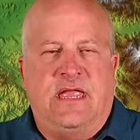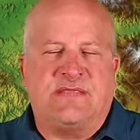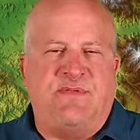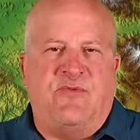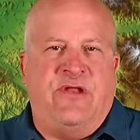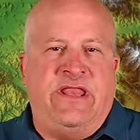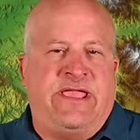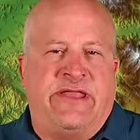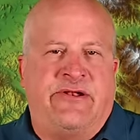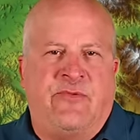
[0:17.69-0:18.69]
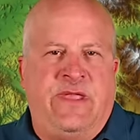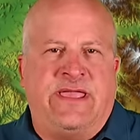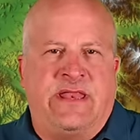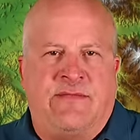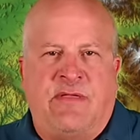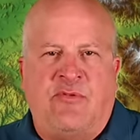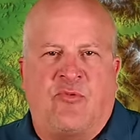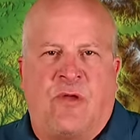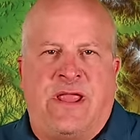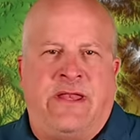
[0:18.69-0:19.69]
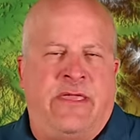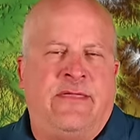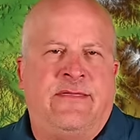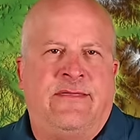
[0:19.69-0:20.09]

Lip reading: to be windy again on the weekend and maybe rain.